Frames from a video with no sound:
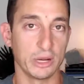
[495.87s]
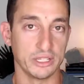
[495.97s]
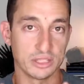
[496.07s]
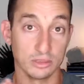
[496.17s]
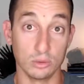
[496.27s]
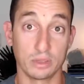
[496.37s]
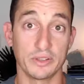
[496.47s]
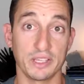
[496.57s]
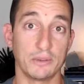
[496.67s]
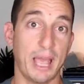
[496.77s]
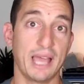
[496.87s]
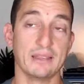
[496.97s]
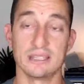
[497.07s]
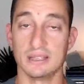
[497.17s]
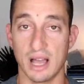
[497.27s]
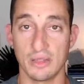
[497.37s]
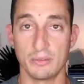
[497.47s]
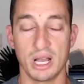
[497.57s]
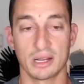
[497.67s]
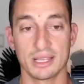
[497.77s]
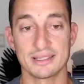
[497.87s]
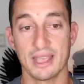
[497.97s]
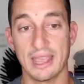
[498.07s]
just look for these patterns in other markets.